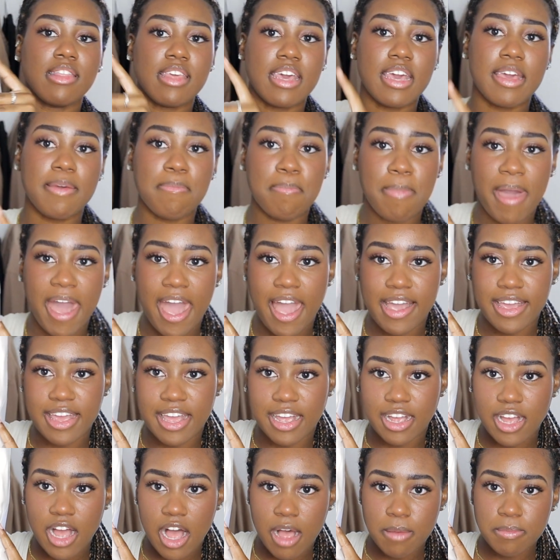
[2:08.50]
the bag
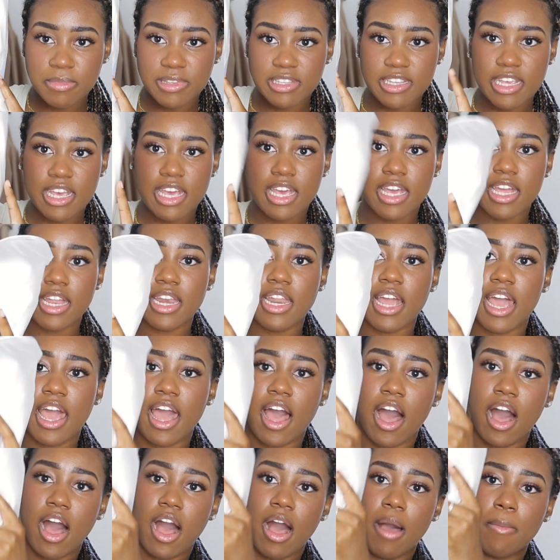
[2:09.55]
it comes in.
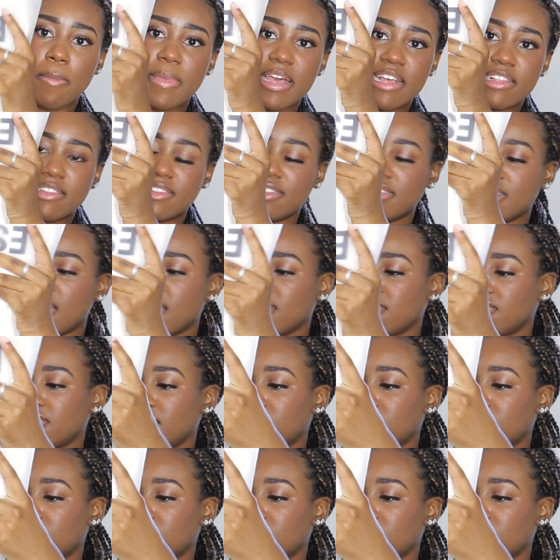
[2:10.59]
It says